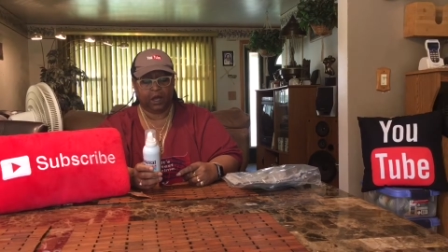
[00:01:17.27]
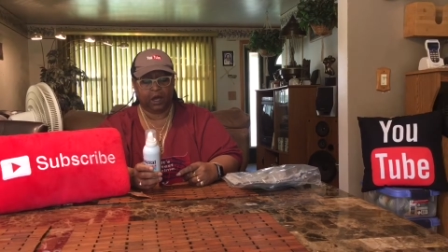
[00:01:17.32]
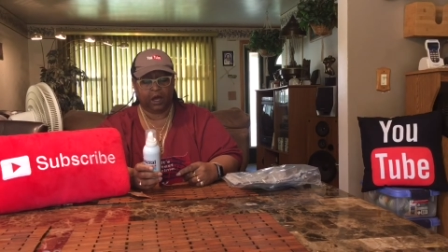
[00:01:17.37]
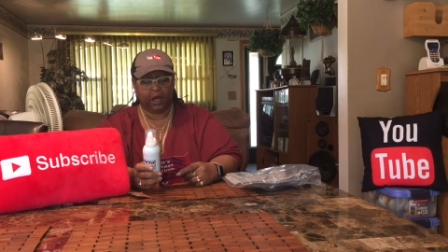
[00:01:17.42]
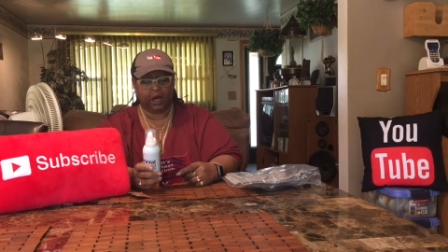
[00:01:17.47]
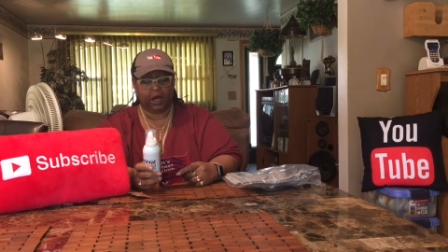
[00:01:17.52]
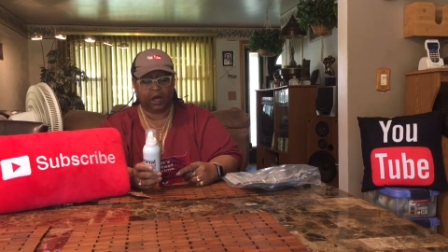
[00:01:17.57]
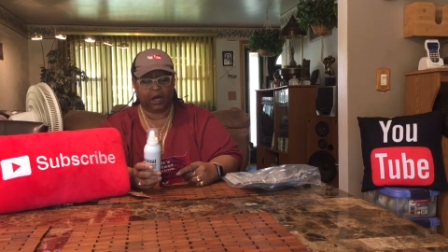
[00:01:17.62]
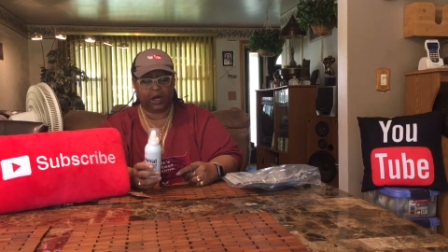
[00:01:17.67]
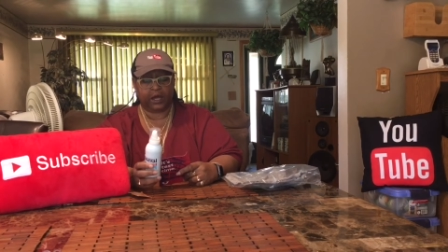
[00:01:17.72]

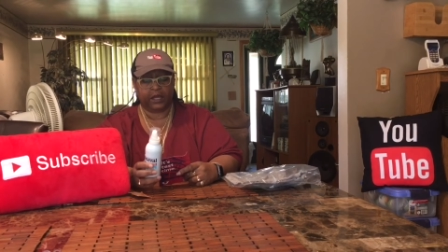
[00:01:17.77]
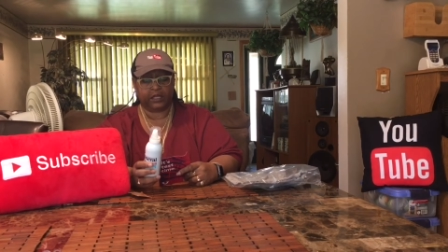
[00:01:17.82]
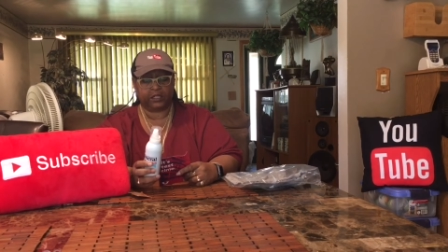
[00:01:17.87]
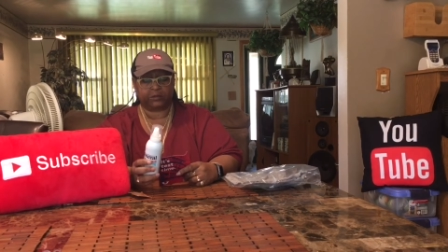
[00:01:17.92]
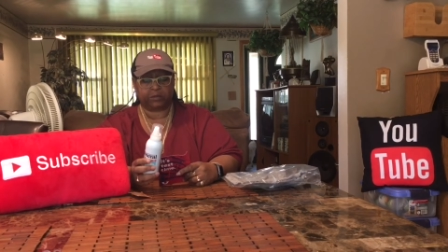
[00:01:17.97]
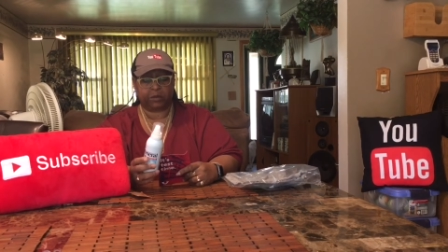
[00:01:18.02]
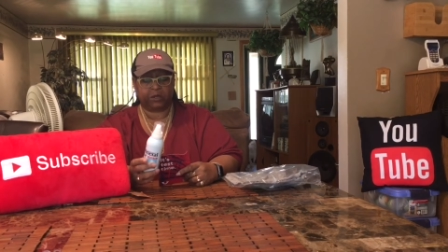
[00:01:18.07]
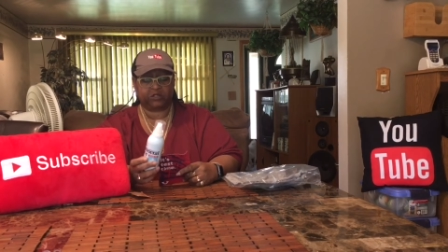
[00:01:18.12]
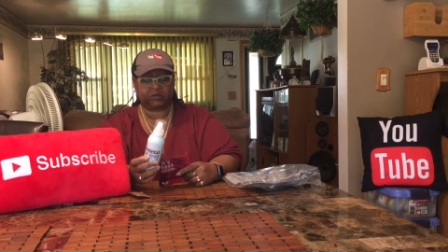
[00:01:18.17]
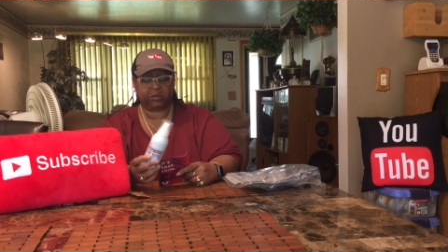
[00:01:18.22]
Uh, it's
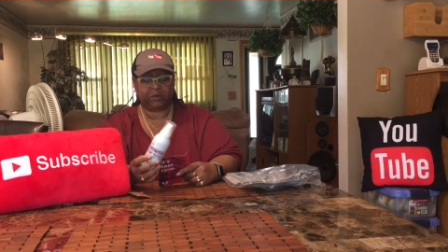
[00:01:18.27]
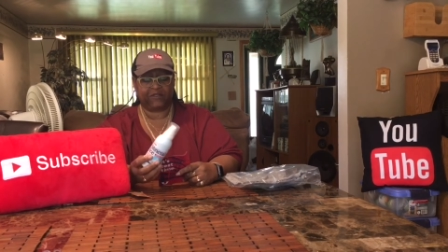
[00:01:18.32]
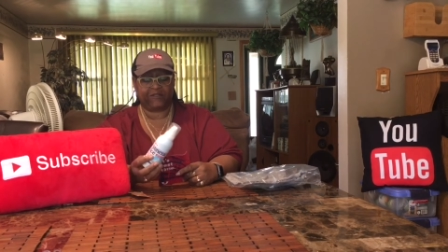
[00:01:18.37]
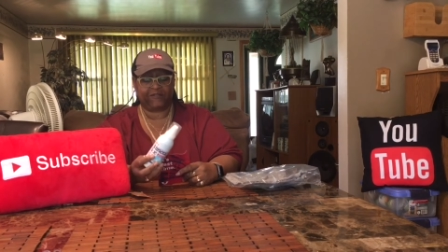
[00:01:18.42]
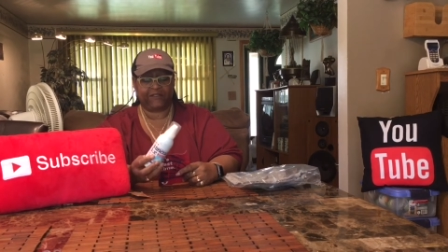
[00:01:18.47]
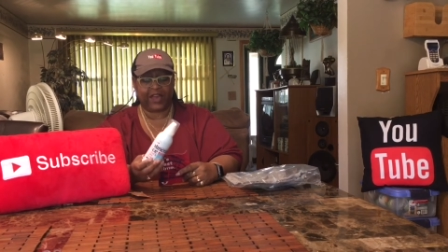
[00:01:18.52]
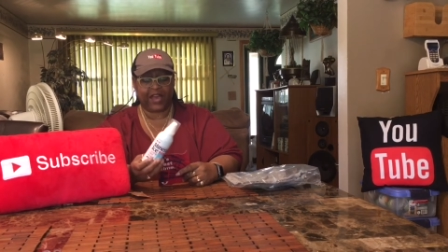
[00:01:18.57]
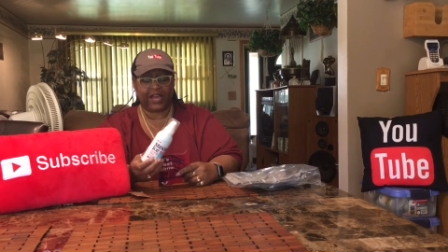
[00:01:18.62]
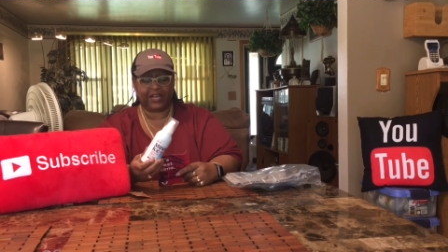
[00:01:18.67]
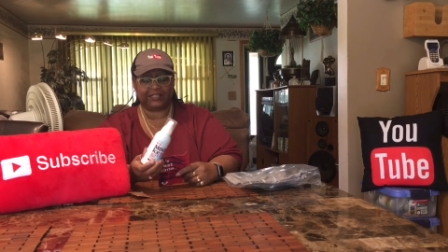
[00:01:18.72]
supposed to be
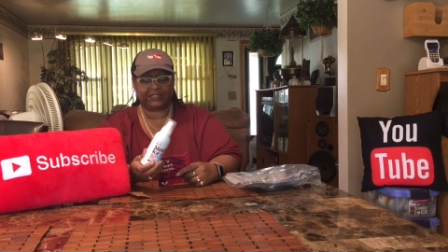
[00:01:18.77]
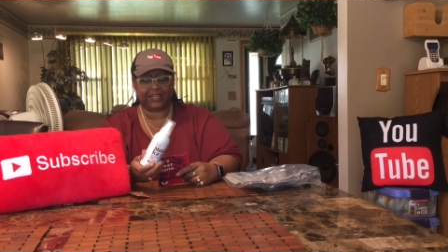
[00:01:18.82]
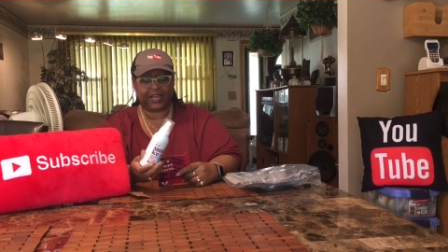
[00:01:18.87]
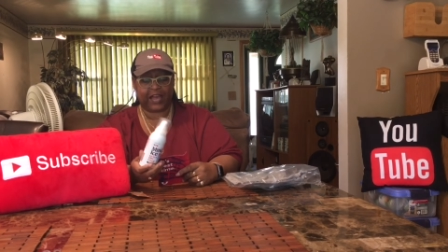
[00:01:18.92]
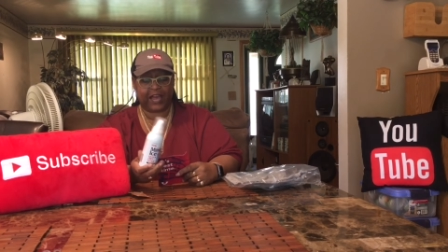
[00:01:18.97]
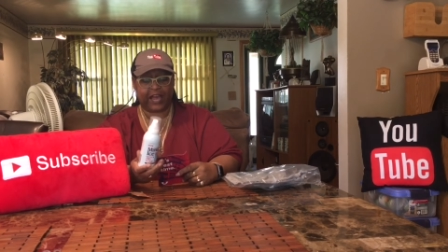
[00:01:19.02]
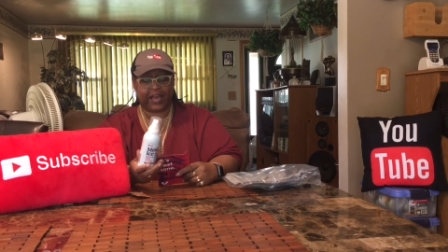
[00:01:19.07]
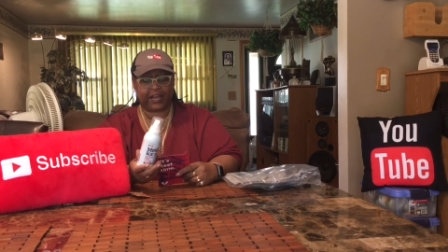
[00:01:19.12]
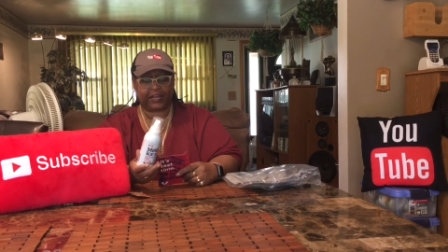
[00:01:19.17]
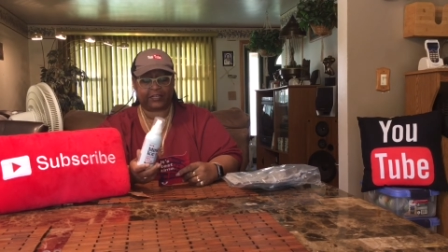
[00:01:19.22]
fast
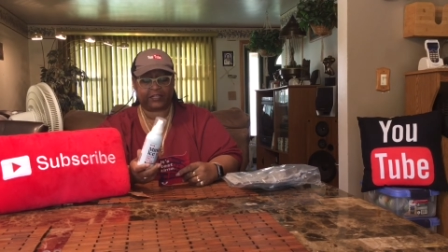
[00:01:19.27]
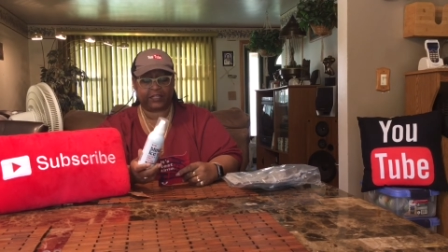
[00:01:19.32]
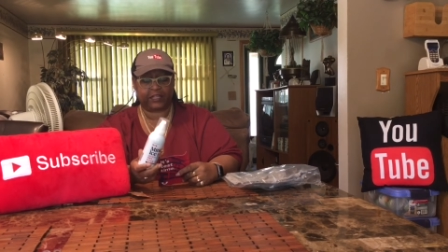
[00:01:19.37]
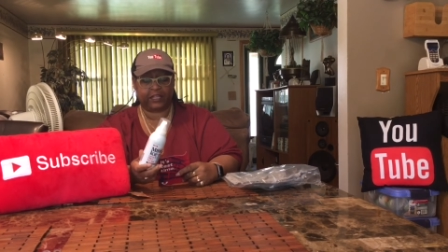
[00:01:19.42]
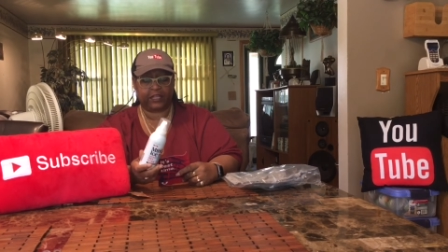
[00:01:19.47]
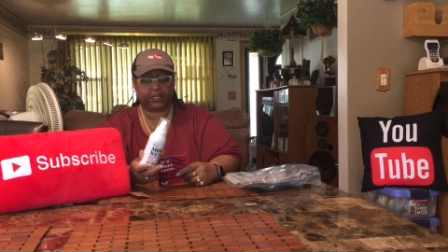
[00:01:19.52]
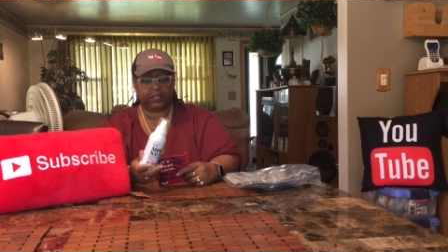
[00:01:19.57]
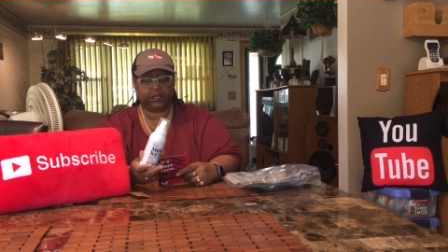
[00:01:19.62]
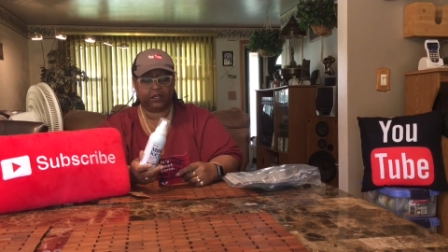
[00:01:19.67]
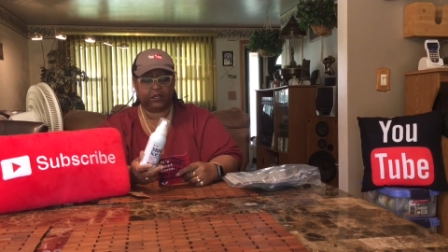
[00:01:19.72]

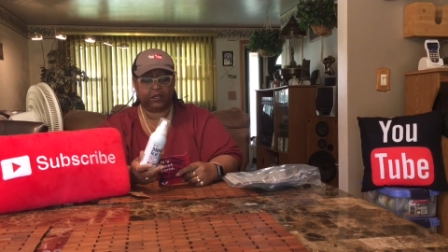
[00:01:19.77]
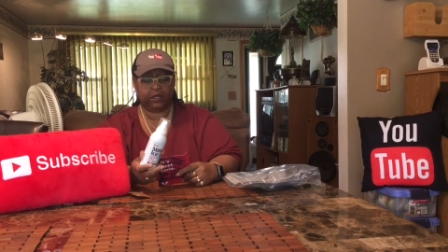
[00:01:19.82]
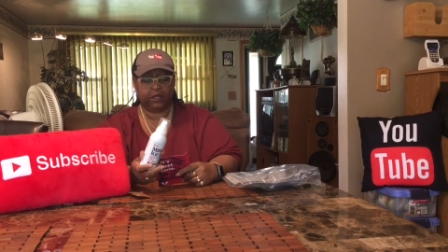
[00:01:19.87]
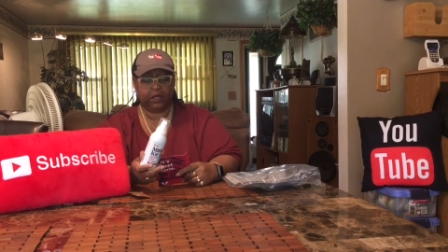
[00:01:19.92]
acting.